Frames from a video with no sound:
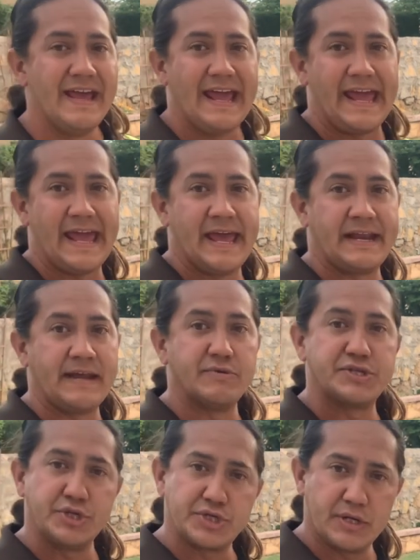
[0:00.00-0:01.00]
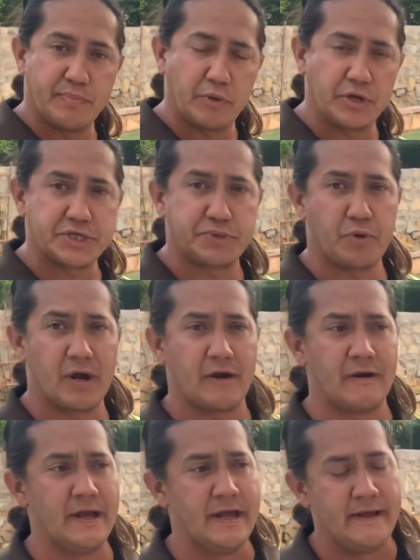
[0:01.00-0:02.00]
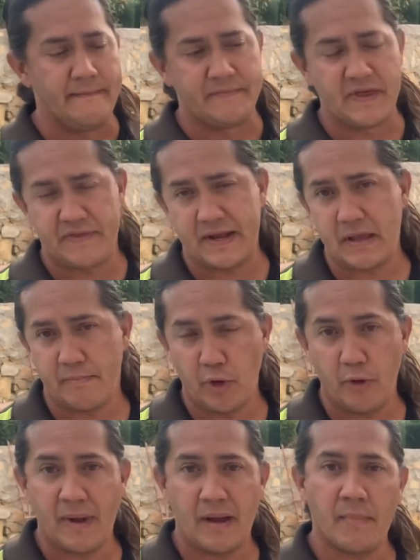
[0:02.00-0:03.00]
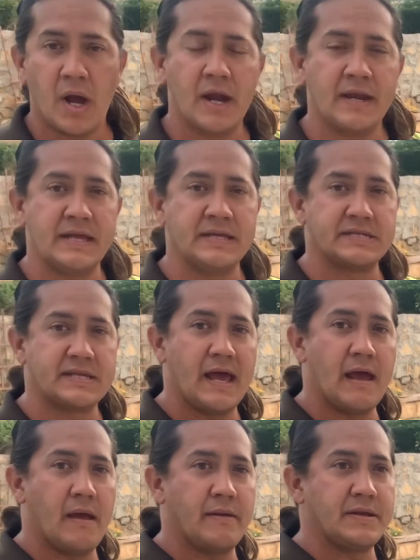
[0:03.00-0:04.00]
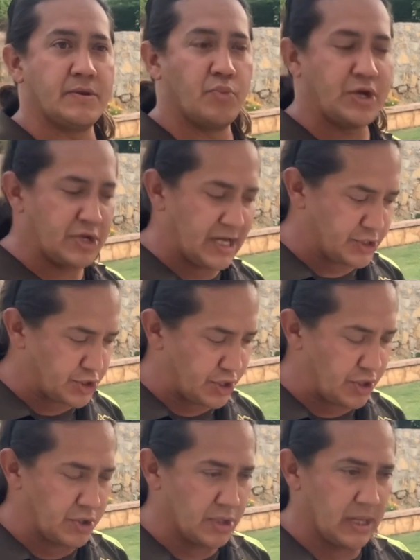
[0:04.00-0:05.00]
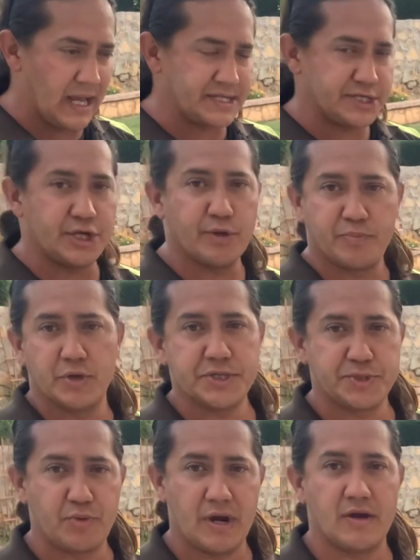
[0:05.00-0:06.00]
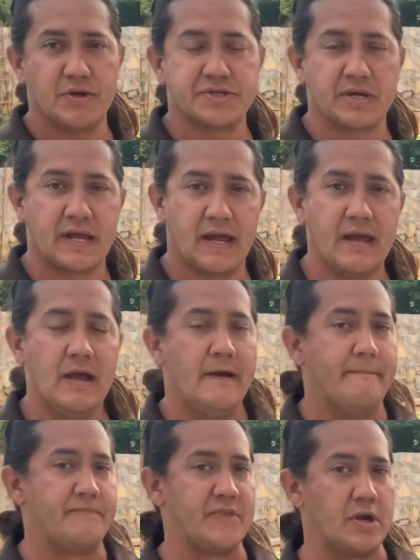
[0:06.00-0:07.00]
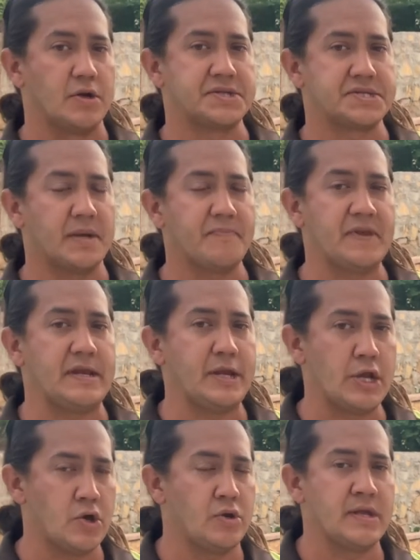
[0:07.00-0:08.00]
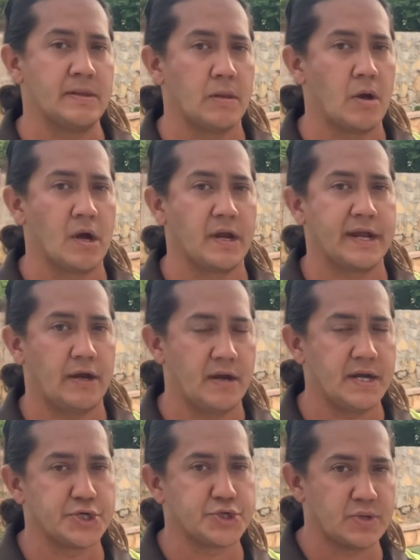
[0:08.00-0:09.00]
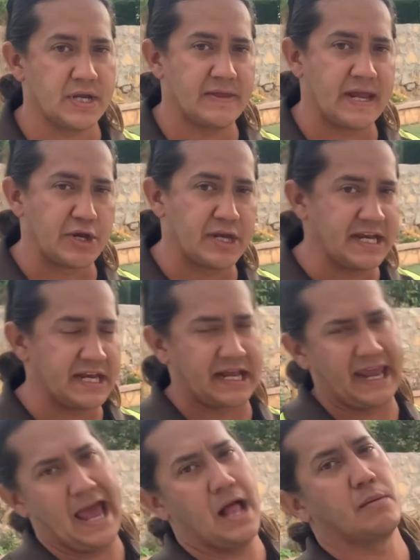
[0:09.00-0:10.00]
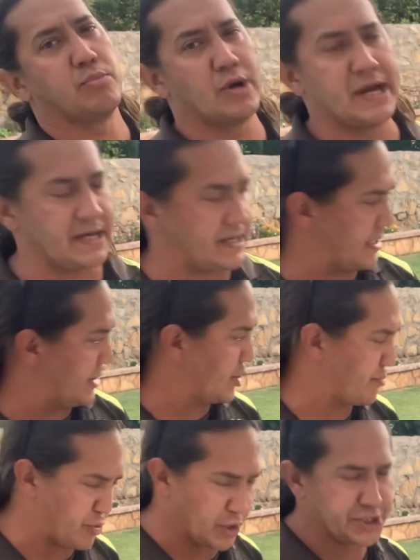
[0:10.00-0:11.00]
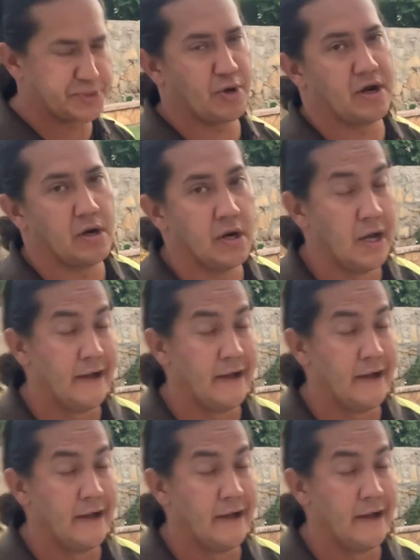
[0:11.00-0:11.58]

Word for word: And he was using a push spreader. The thing that blew my mind is that when you guys are utilizing your push spreaders, okay, there's something known in the lawn care industry that you need to calibrate your push spreader.